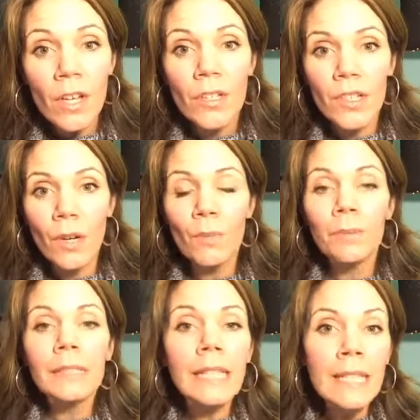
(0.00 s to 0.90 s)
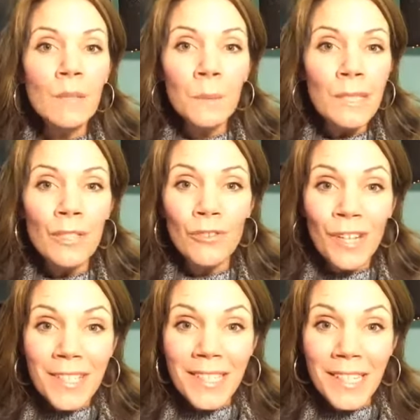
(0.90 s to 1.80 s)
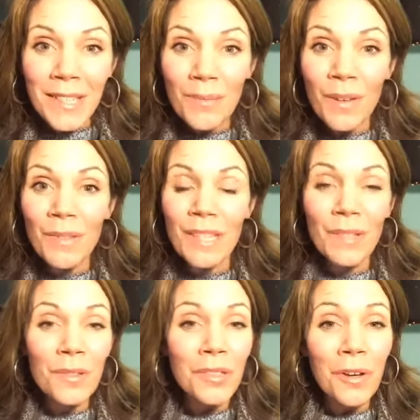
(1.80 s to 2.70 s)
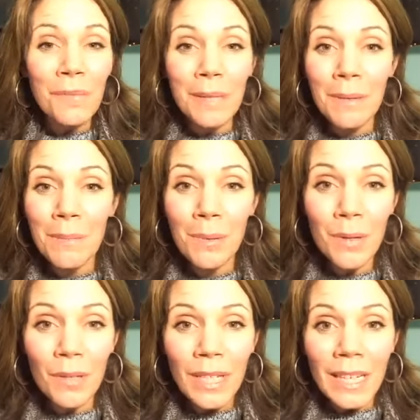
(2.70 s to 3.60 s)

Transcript: So please, please trust us. We've seen so many people